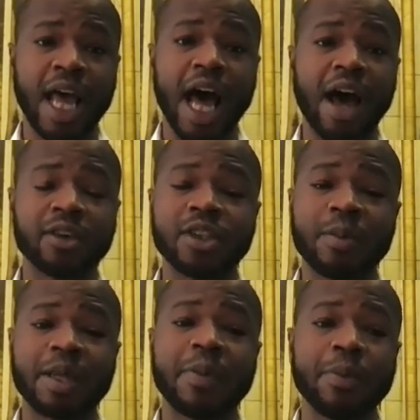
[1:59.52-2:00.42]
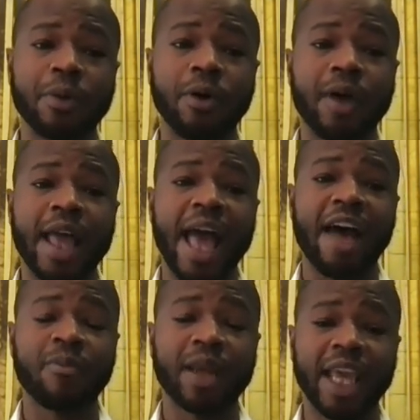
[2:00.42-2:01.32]
Uh, so many people
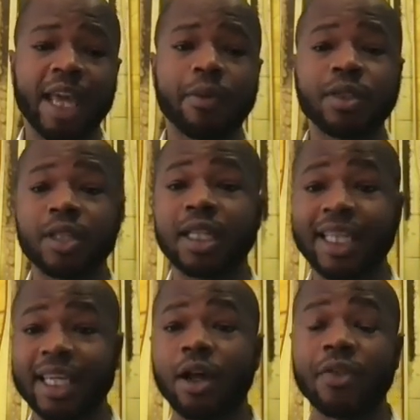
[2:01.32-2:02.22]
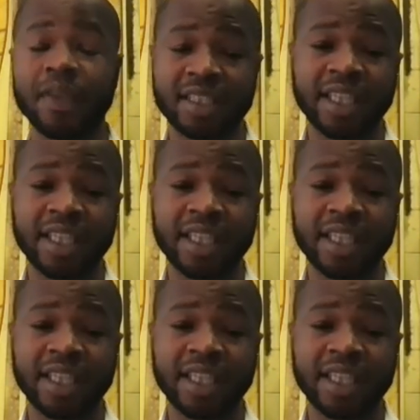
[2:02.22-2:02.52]
have been able to lean on this